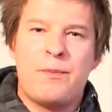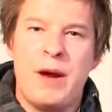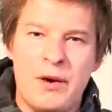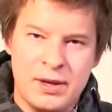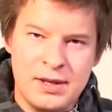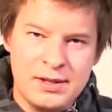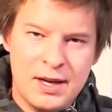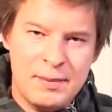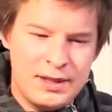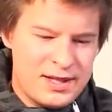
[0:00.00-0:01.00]
berries
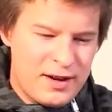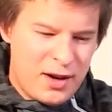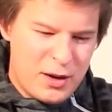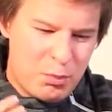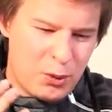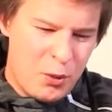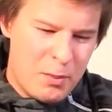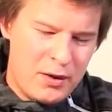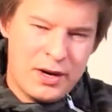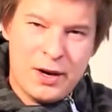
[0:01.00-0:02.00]
i mean this kind of like
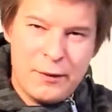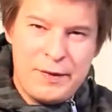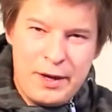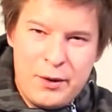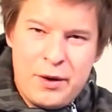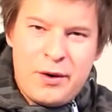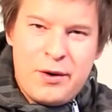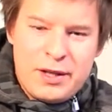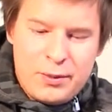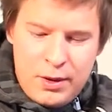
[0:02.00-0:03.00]
blueberry kind of thing going
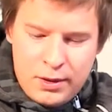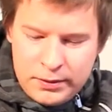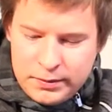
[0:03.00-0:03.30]
on as well